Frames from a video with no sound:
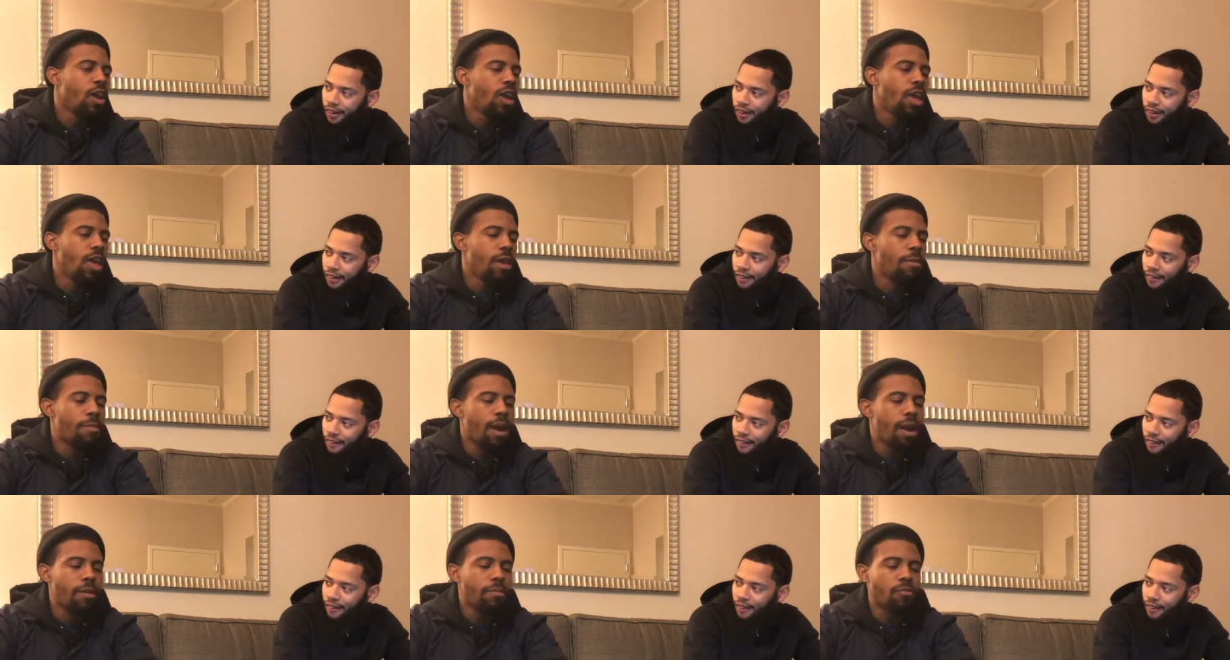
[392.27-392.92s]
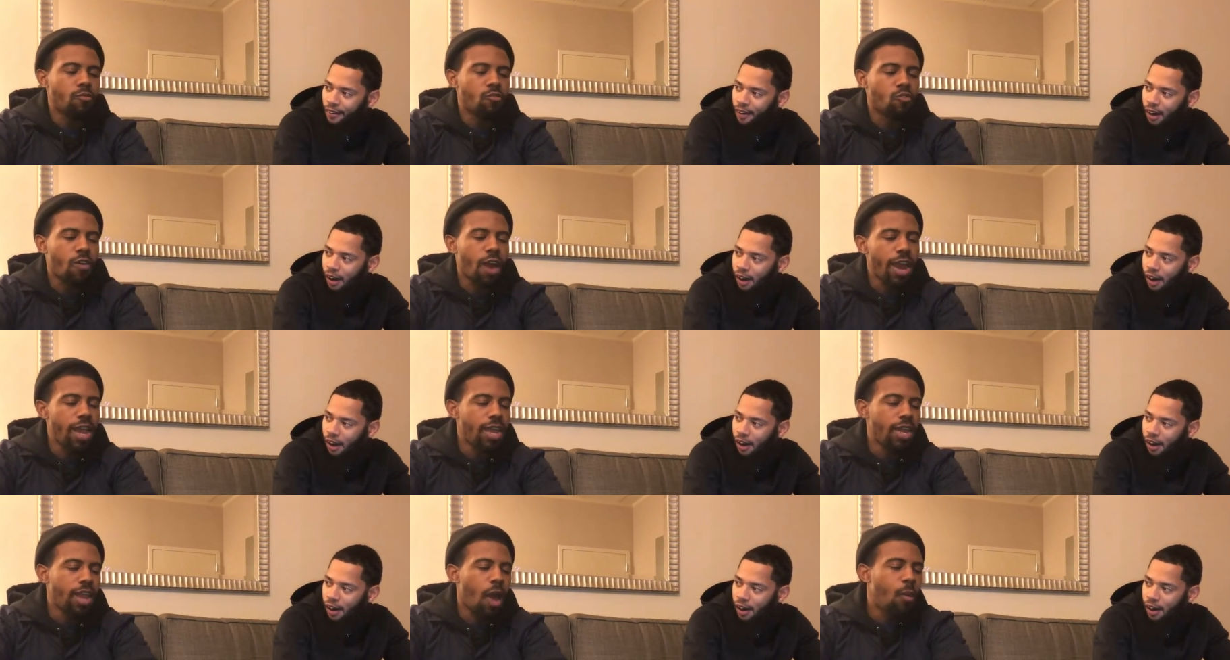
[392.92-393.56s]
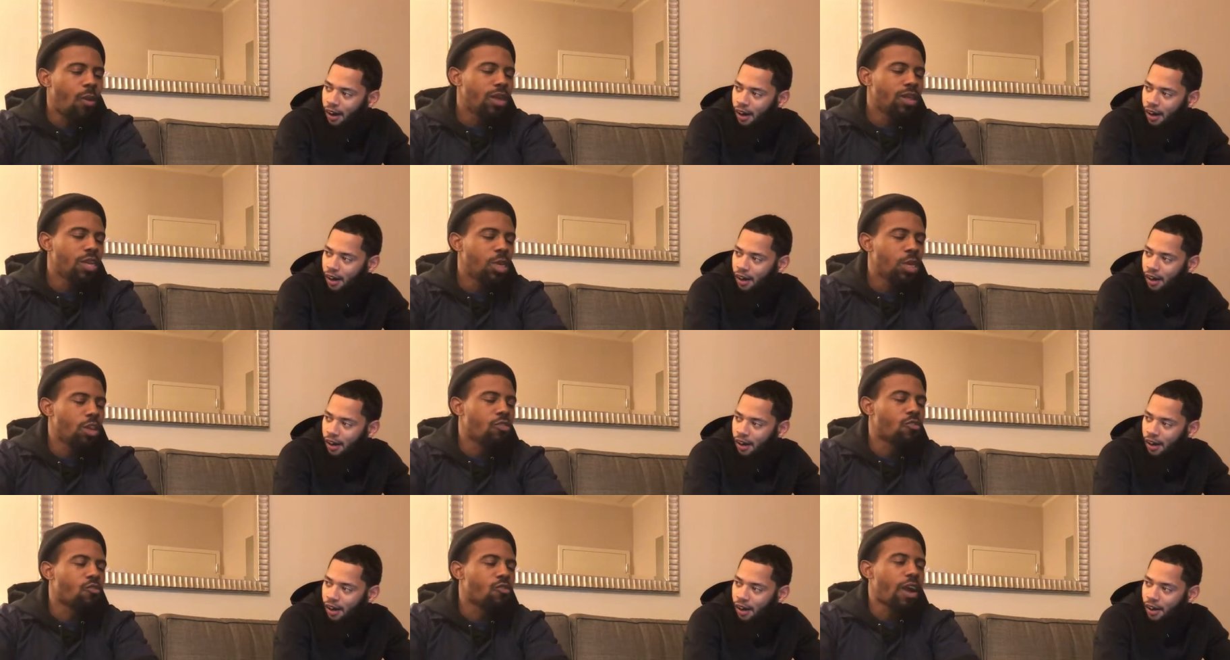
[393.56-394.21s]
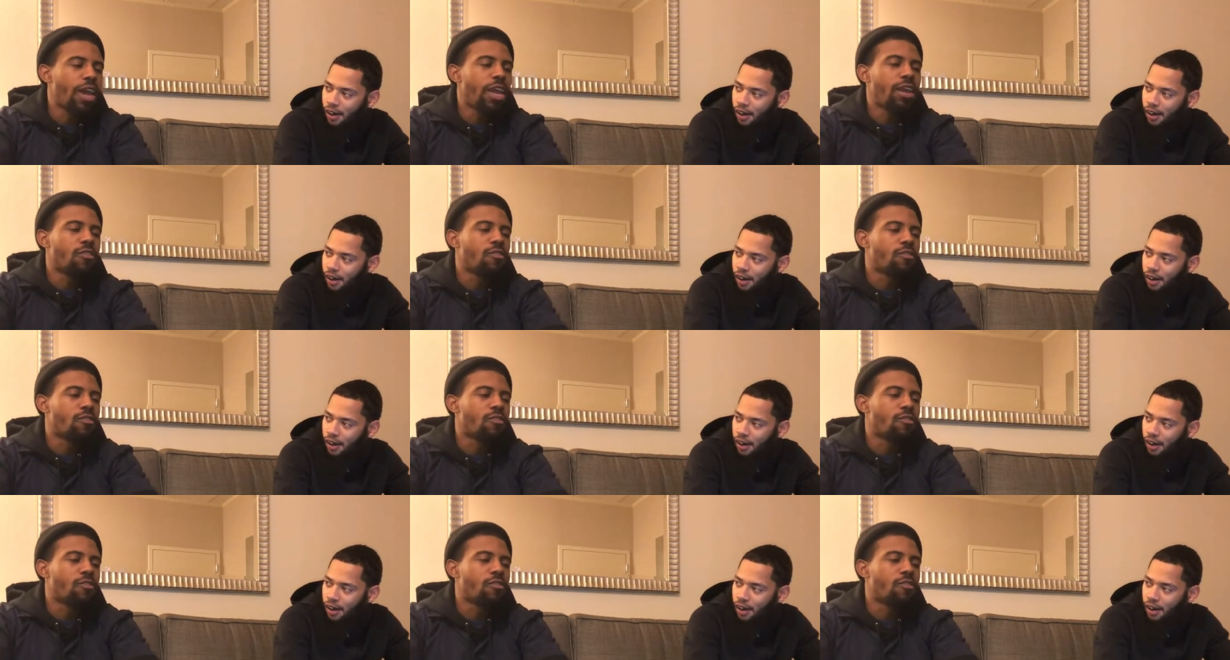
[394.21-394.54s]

Speaker 1: and my writing, I wasn't just writing